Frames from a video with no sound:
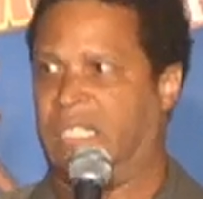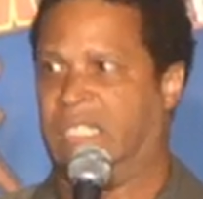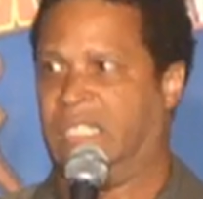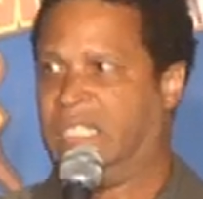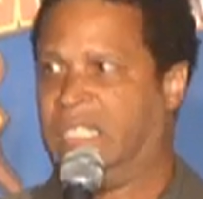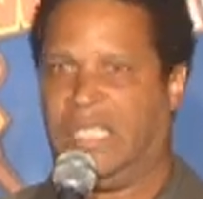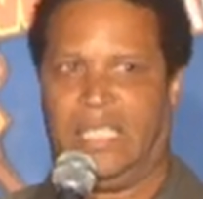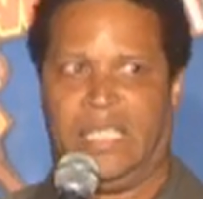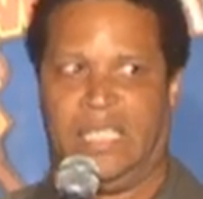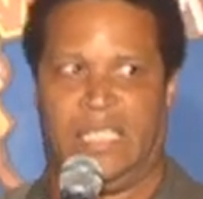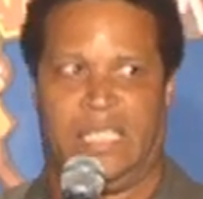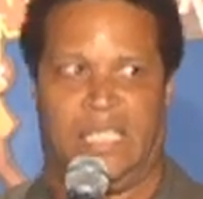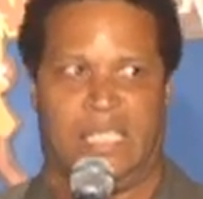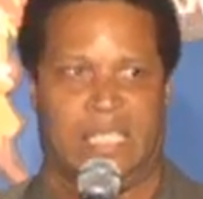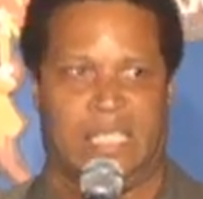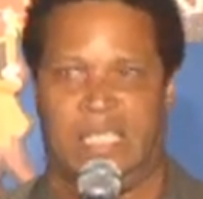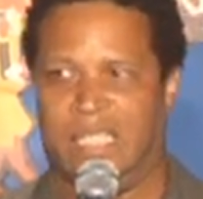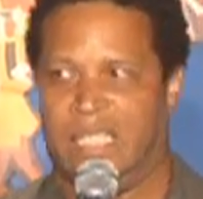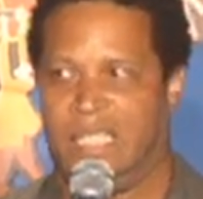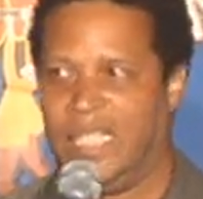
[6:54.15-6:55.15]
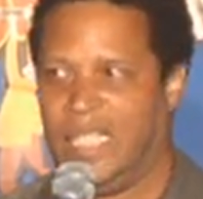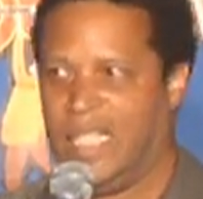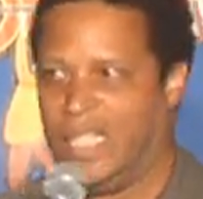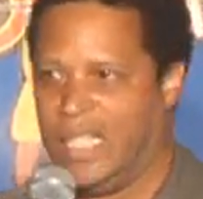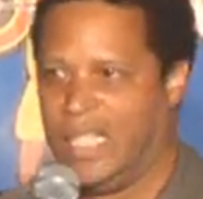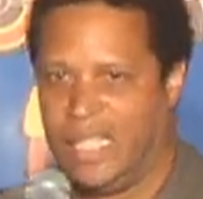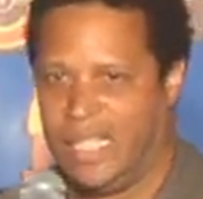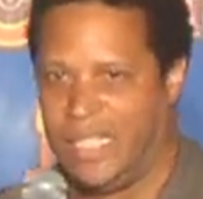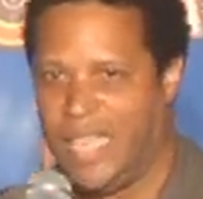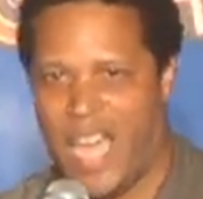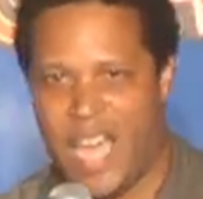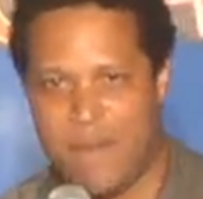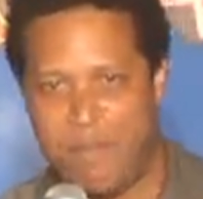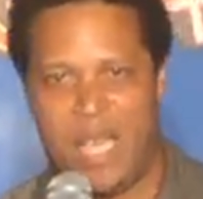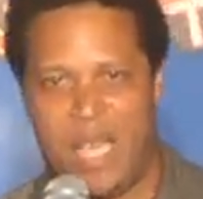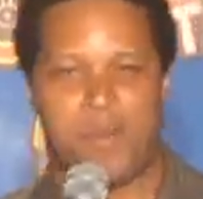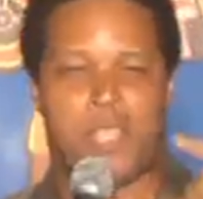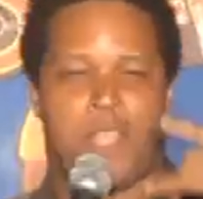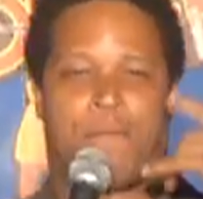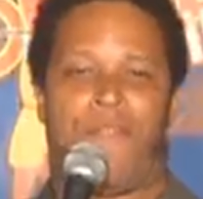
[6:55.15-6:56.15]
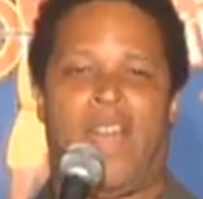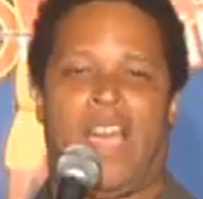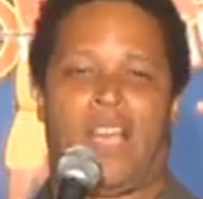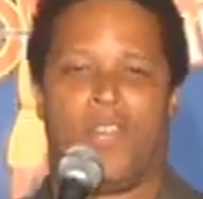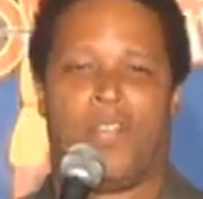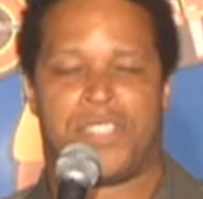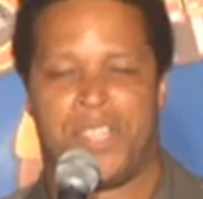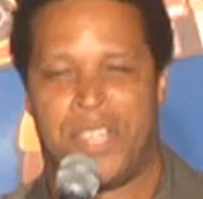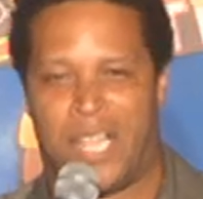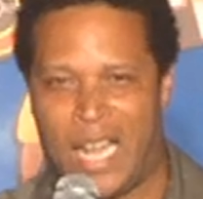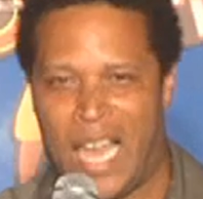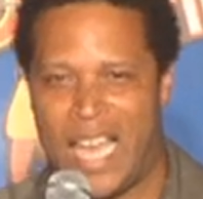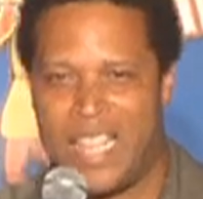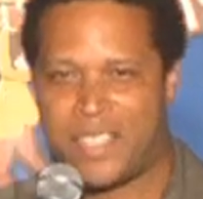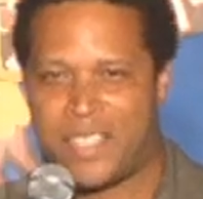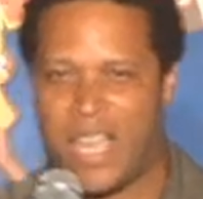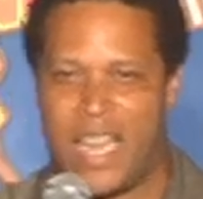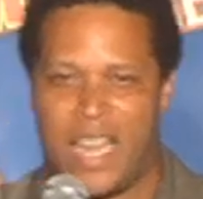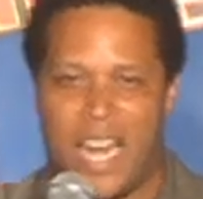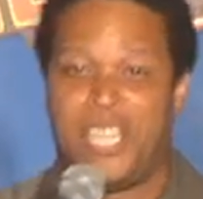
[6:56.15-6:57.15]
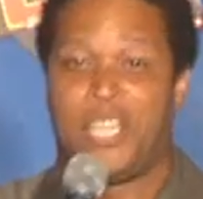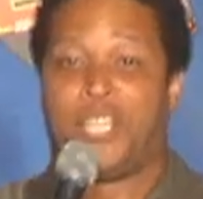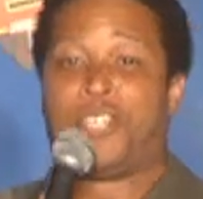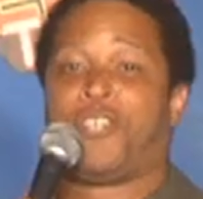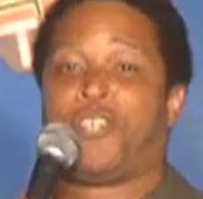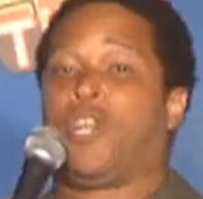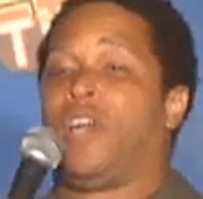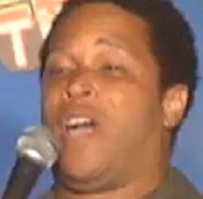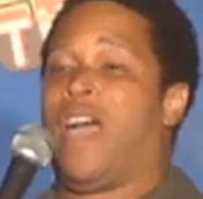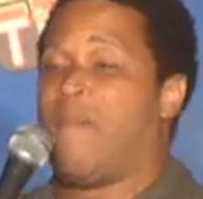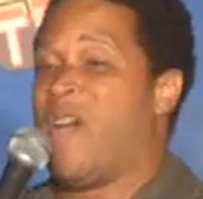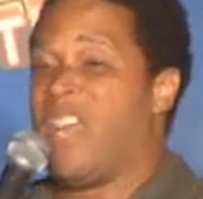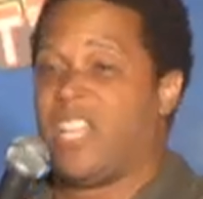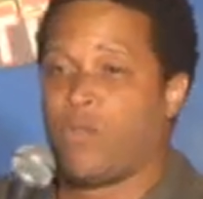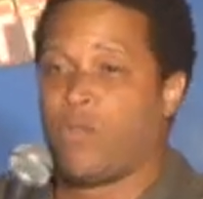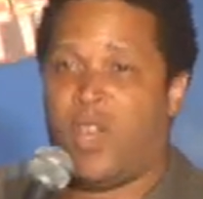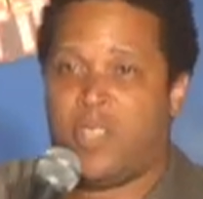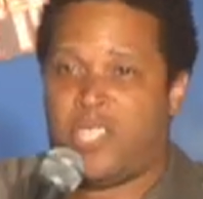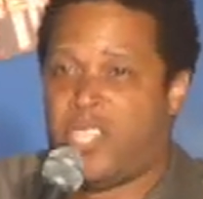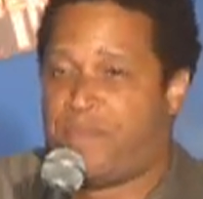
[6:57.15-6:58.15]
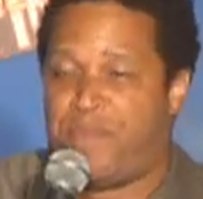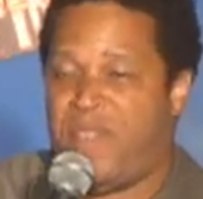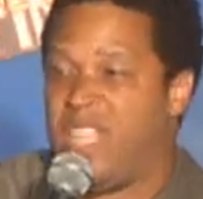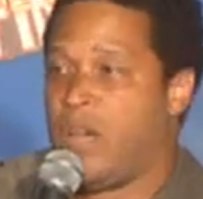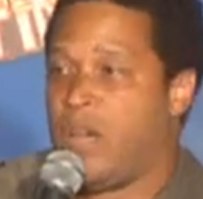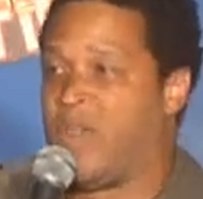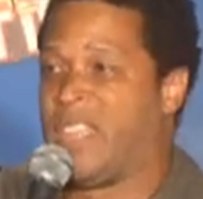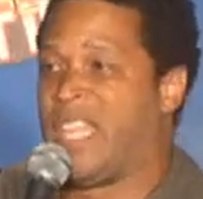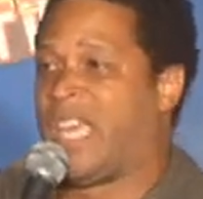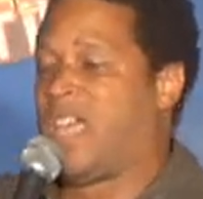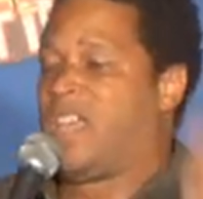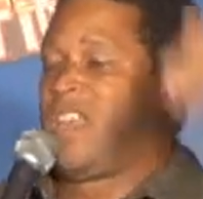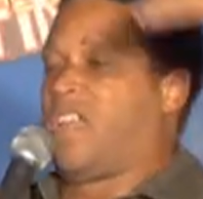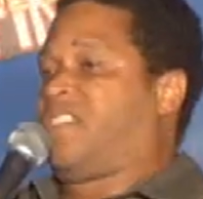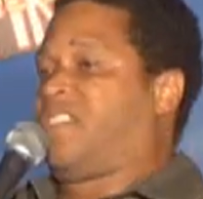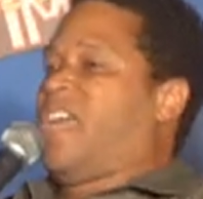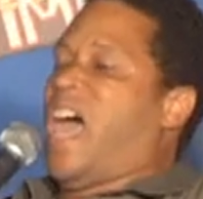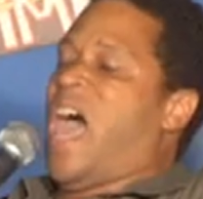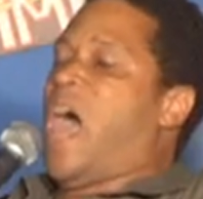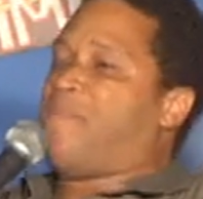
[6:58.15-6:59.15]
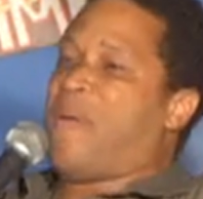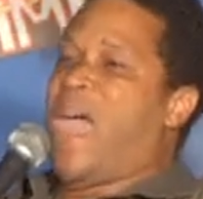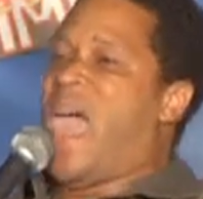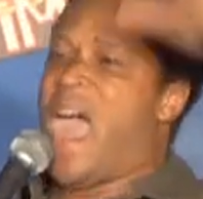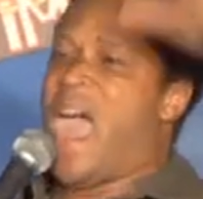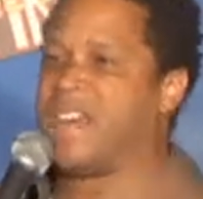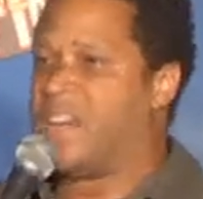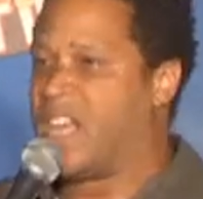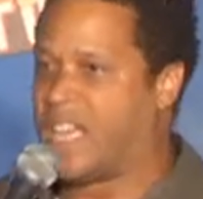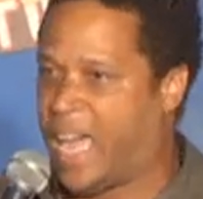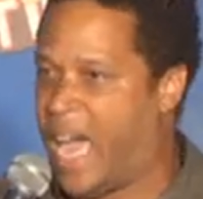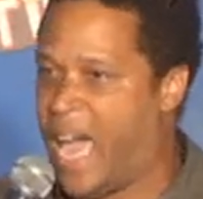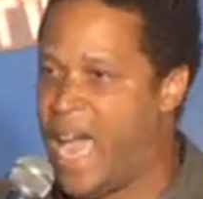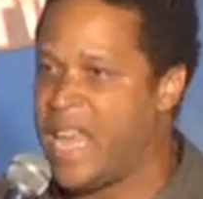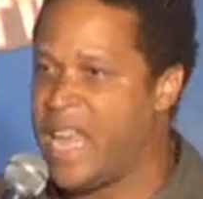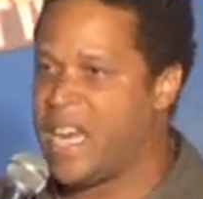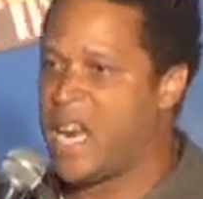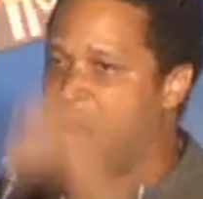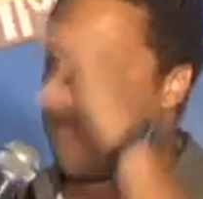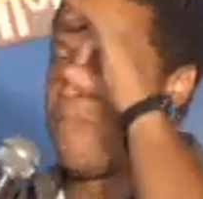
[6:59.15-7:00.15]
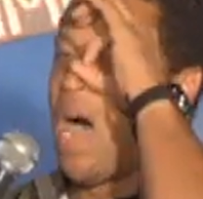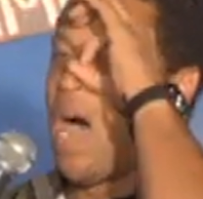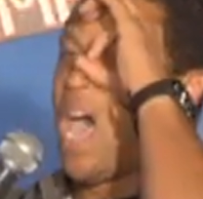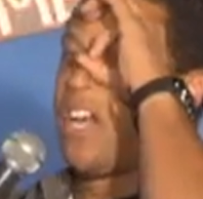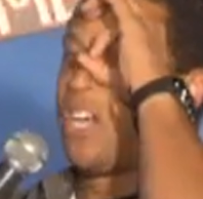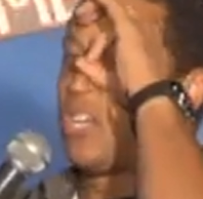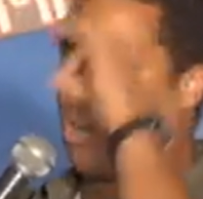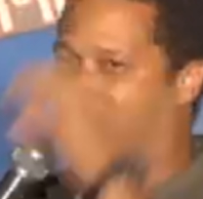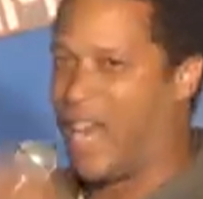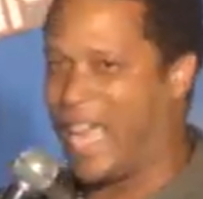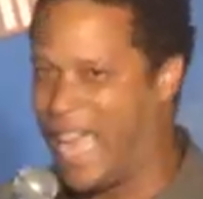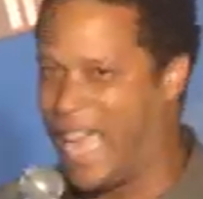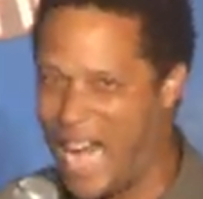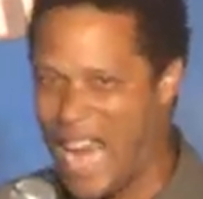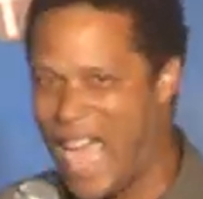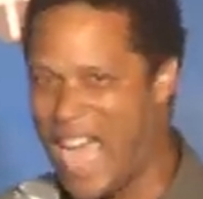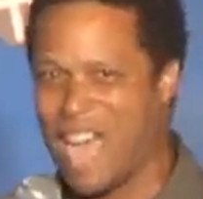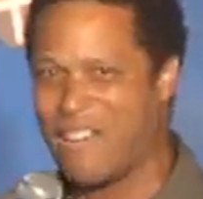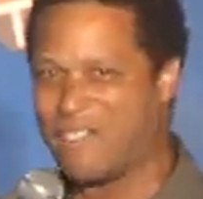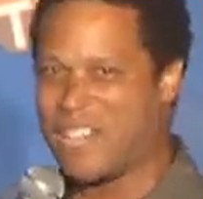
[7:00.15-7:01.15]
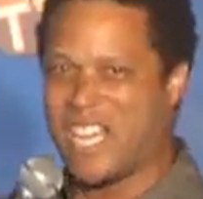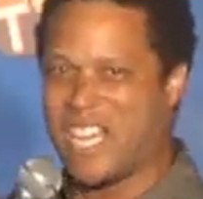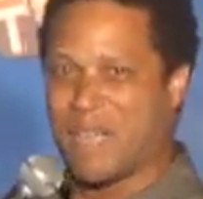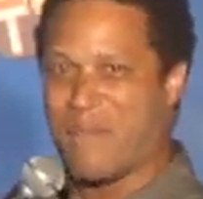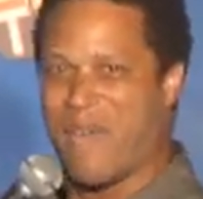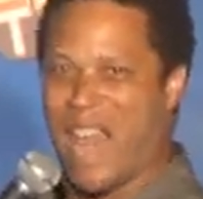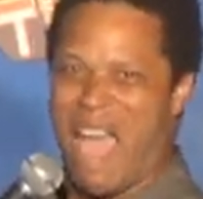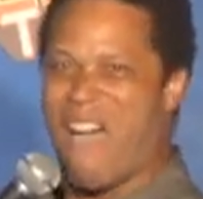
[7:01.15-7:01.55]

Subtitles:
Yeah, and me with the freckles and the light skin, I just showed up, I might as well have just been there with like a top hat and a cane and a monocle, like, hello, gentlemen,